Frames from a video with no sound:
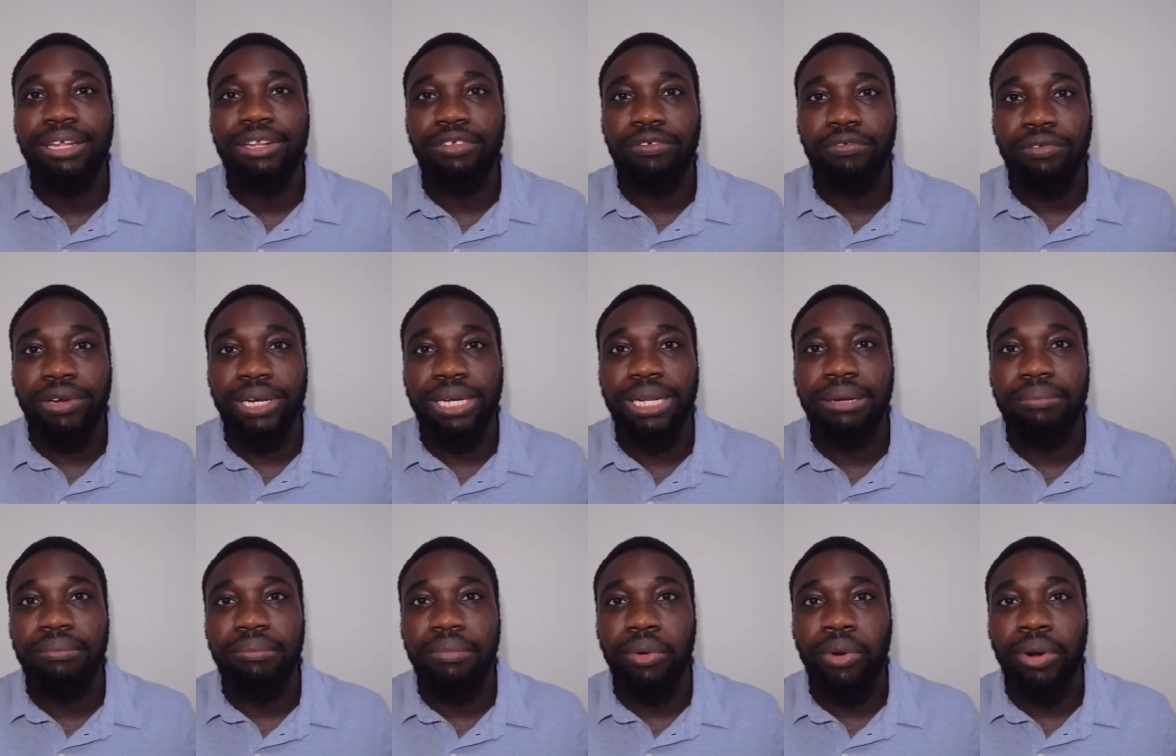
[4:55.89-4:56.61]
to
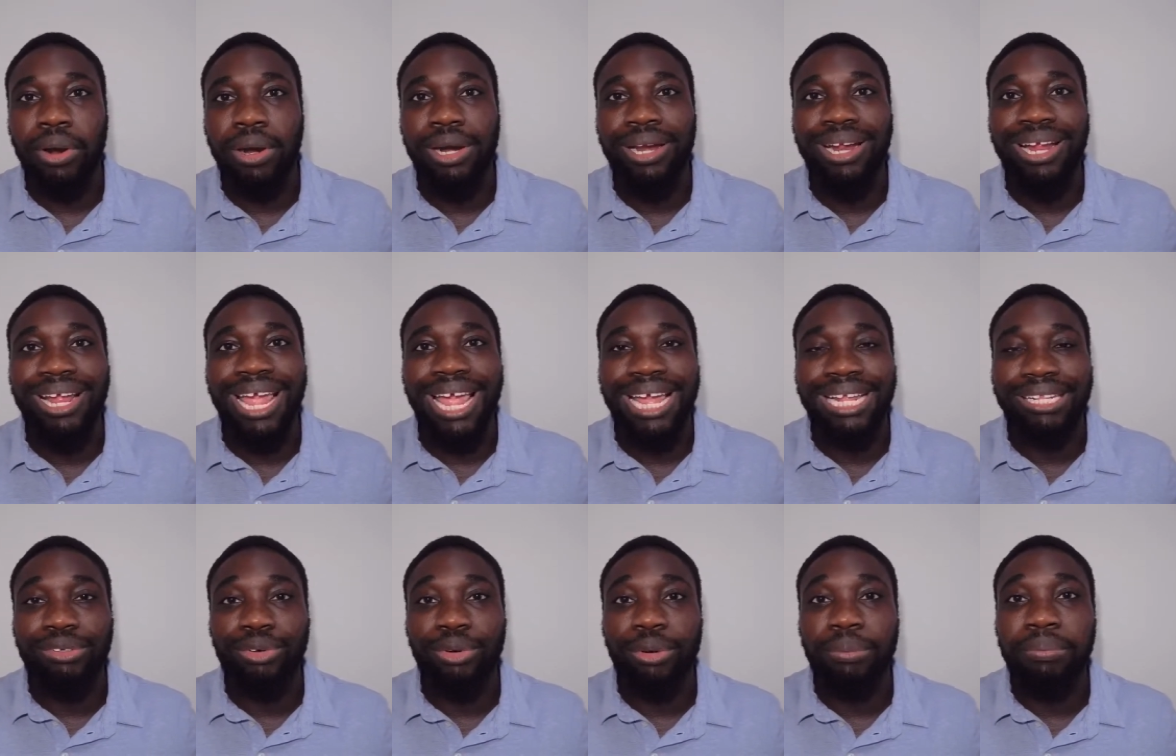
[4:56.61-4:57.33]
read up more
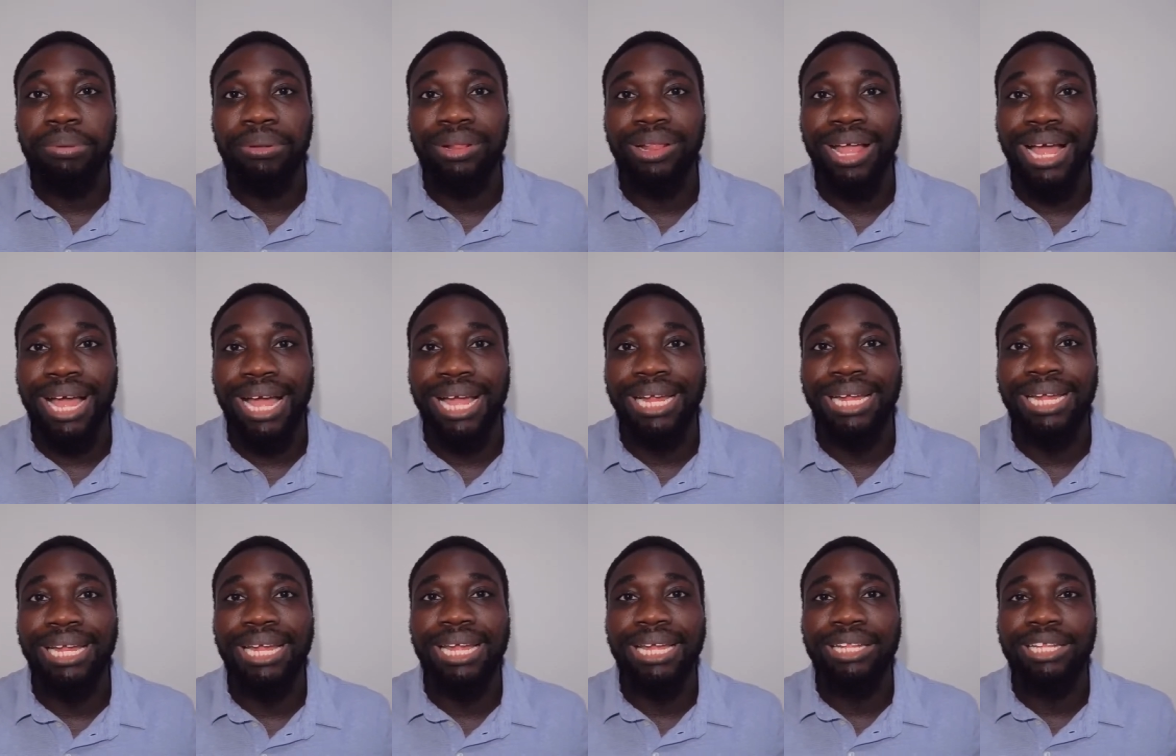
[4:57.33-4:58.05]
and to
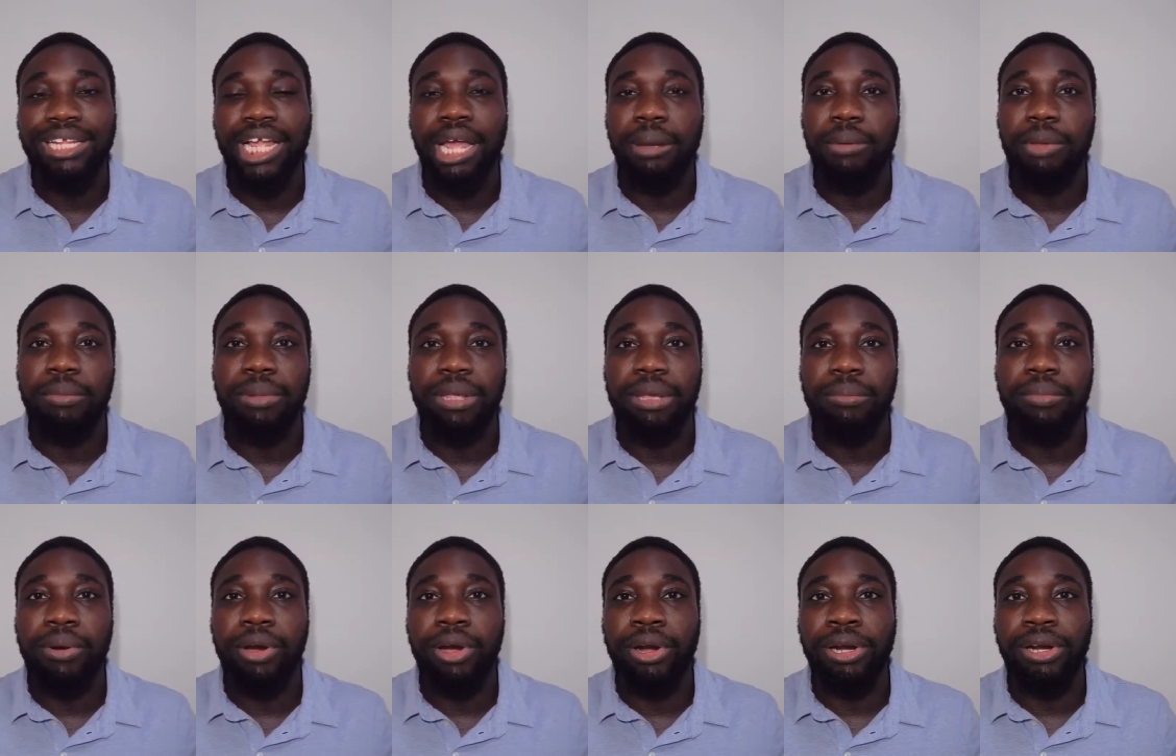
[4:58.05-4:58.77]
apply to come and
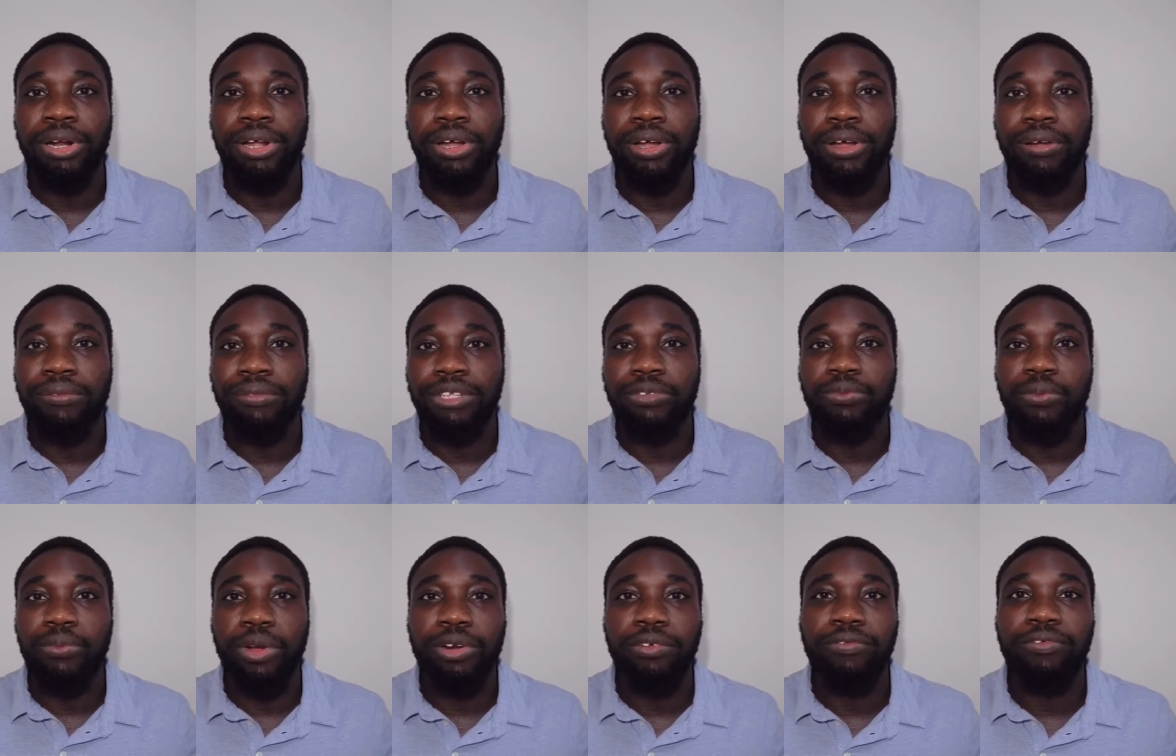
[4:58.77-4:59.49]
be a part of
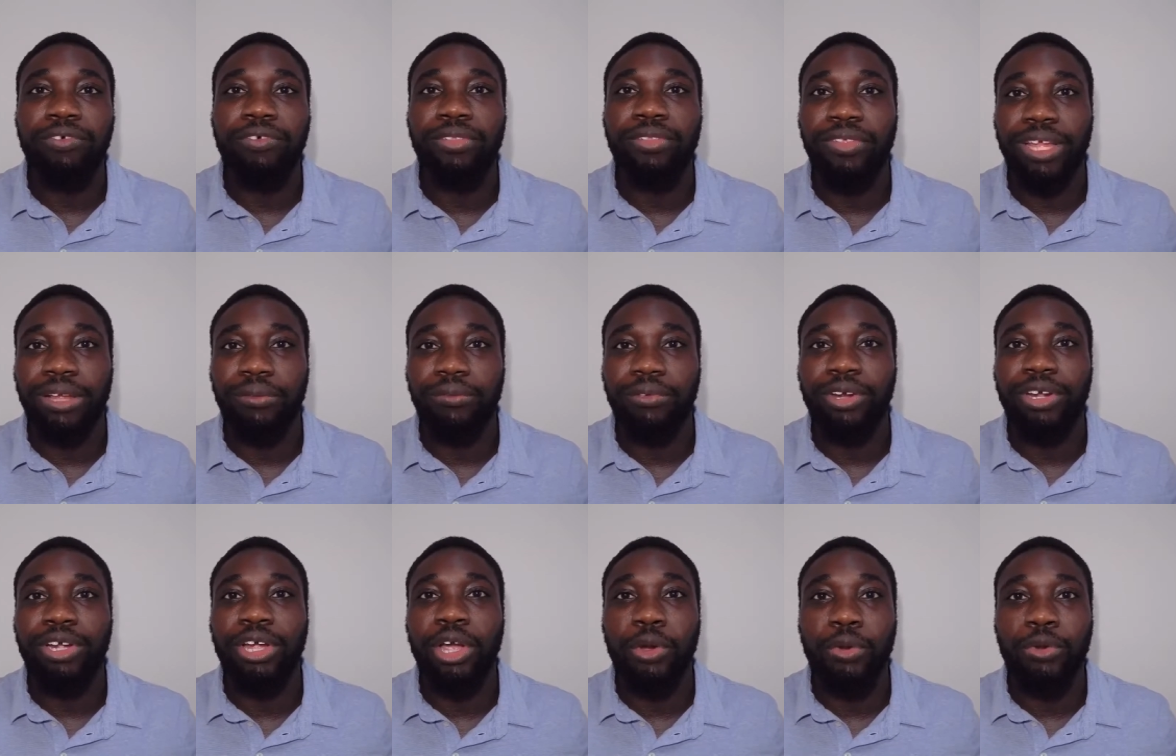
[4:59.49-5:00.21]
this wonderful thing
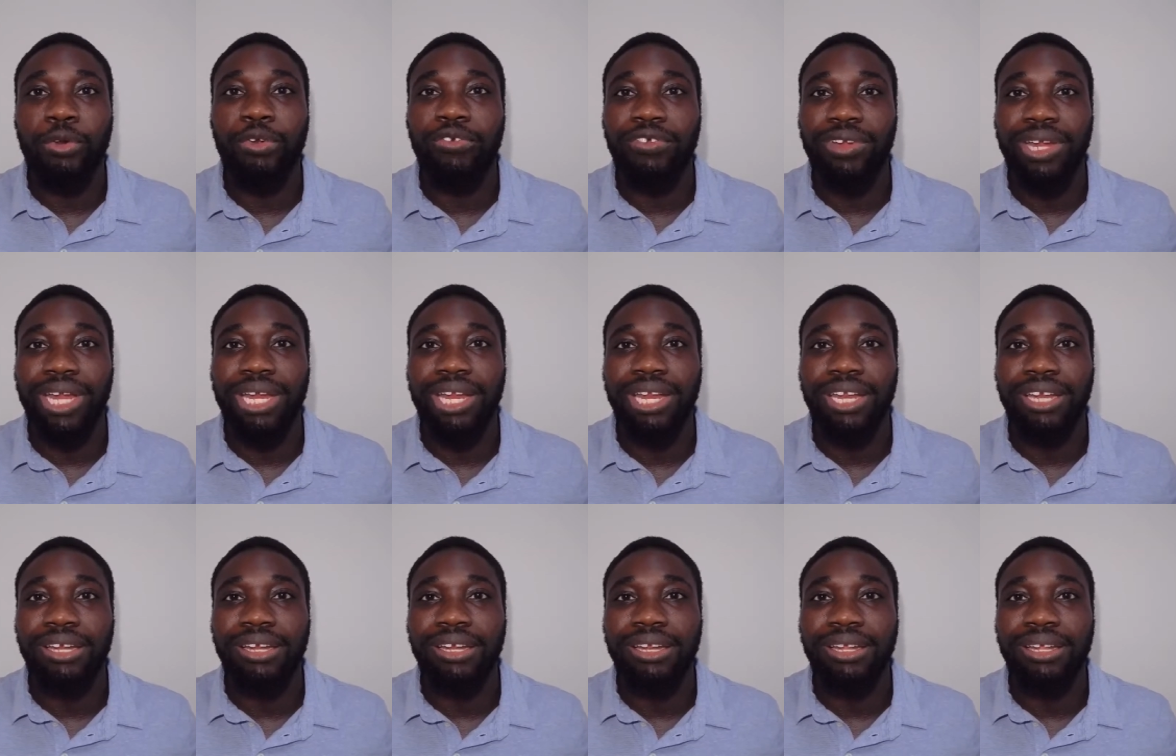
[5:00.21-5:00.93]
we're
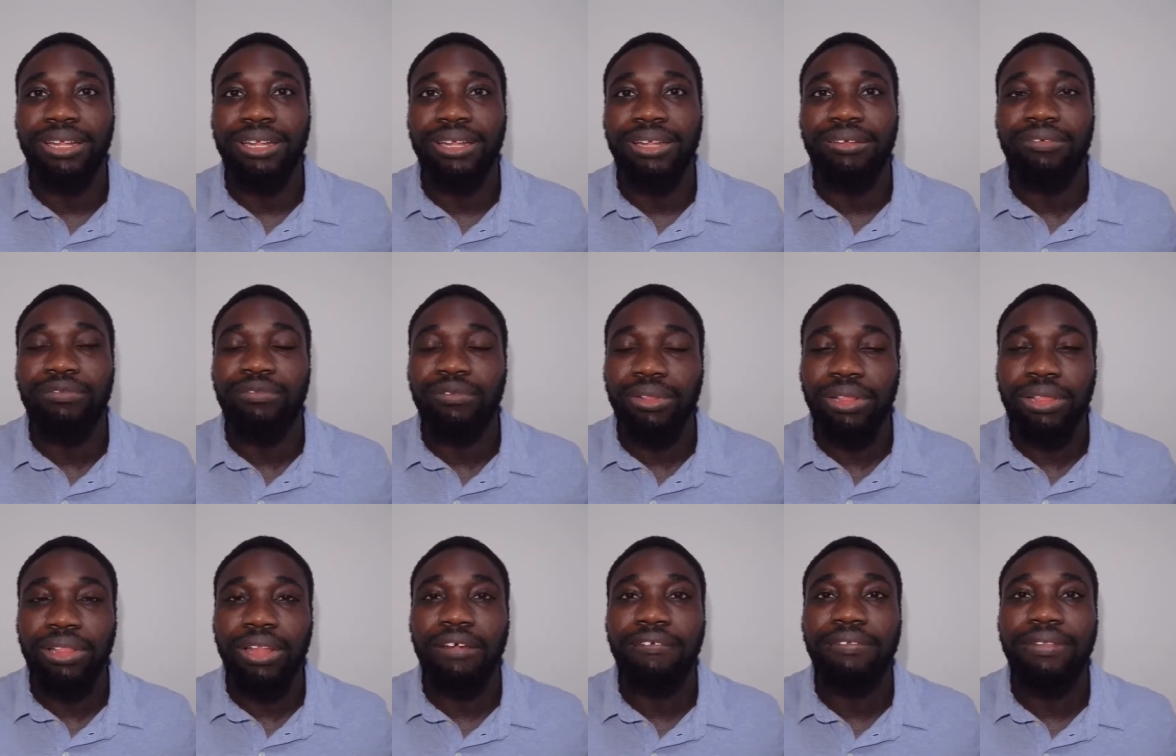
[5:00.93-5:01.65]
co-creating.
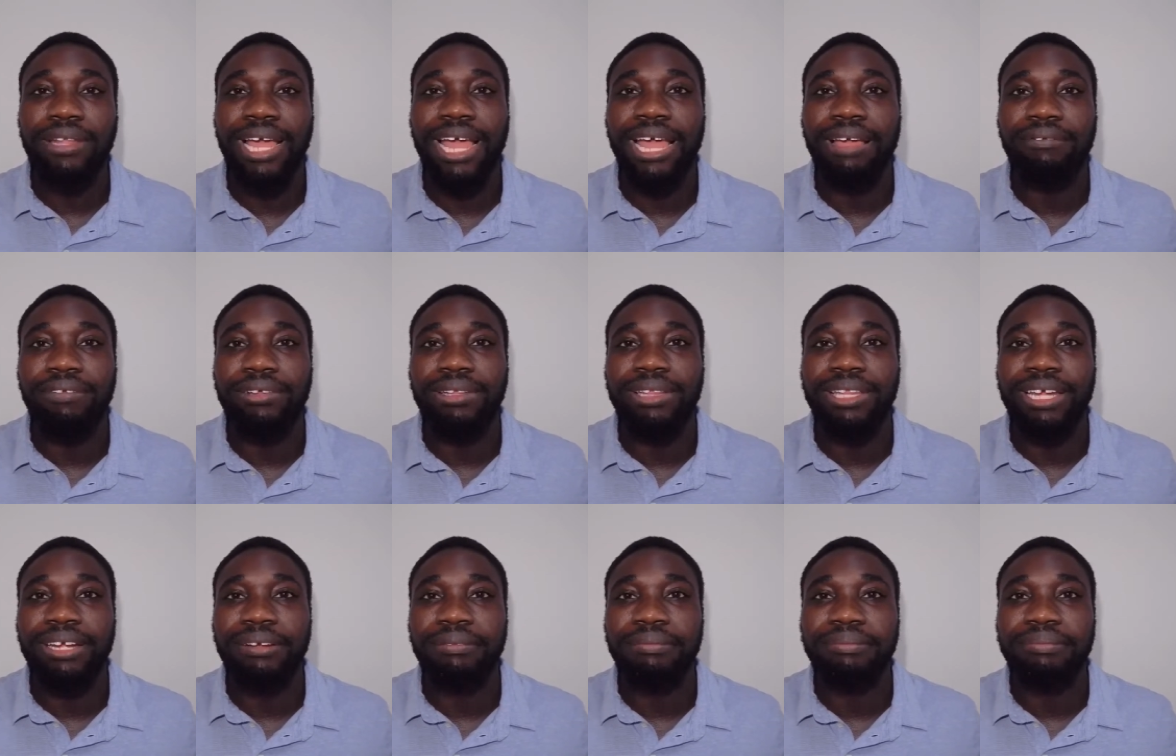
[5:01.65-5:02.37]
Love to have you
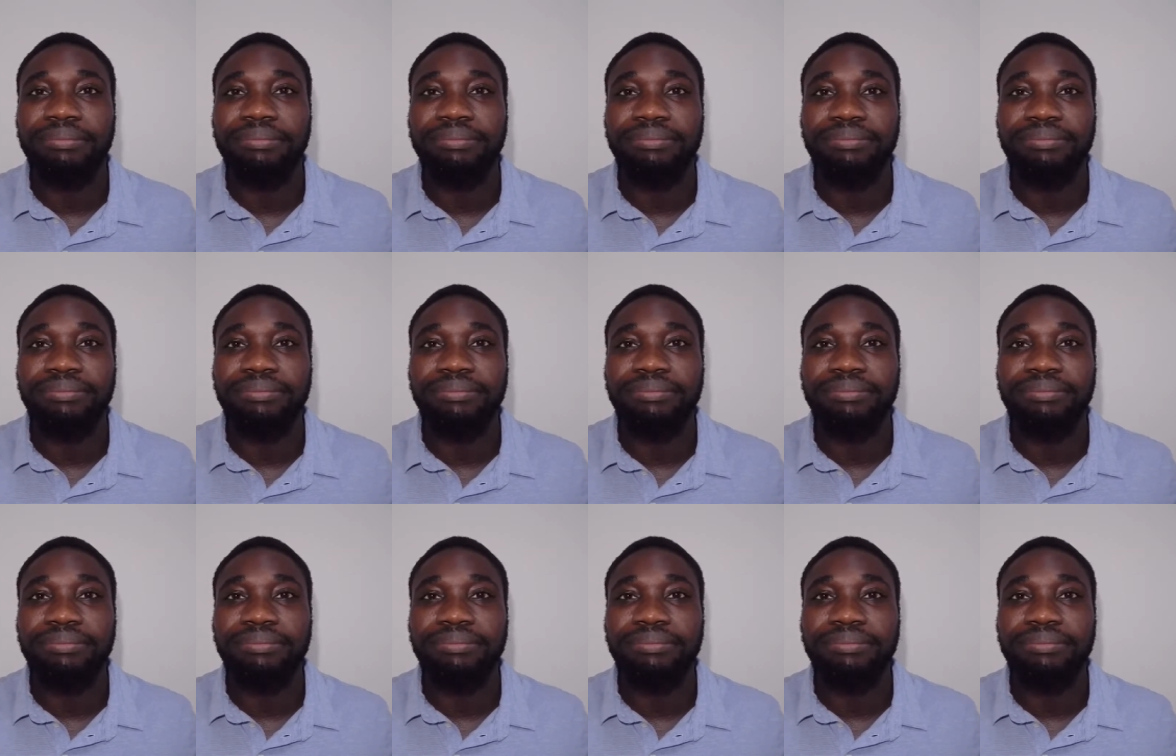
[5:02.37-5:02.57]
there.